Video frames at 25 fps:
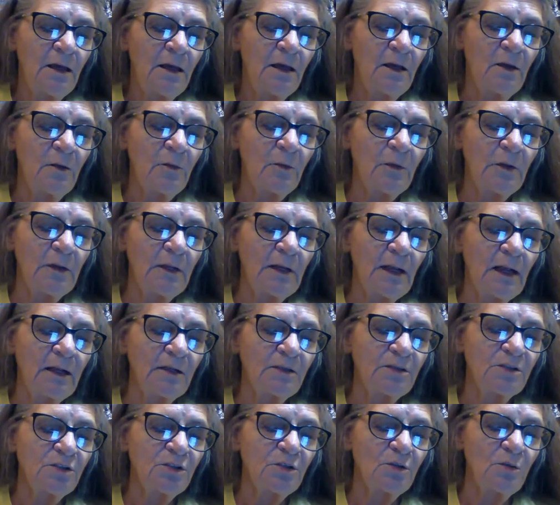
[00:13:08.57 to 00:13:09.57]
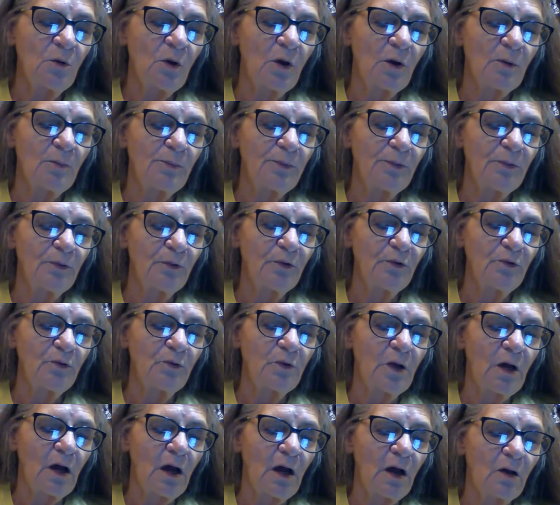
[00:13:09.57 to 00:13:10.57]
And when I do what
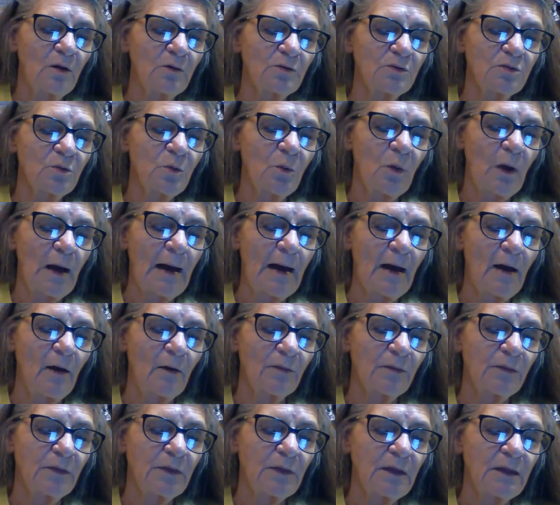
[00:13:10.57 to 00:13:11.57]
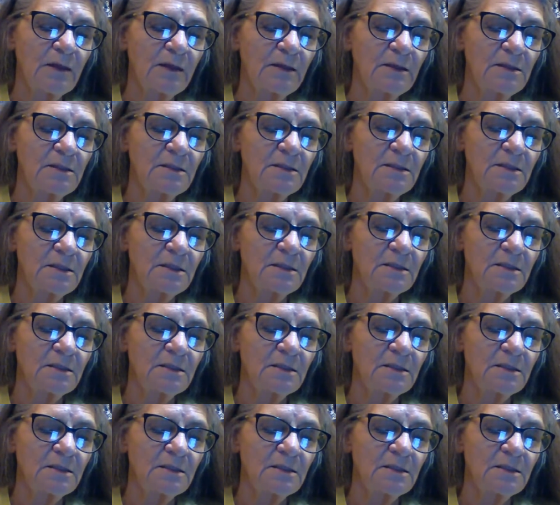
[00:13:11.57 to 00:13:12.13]
Prue calls wild things,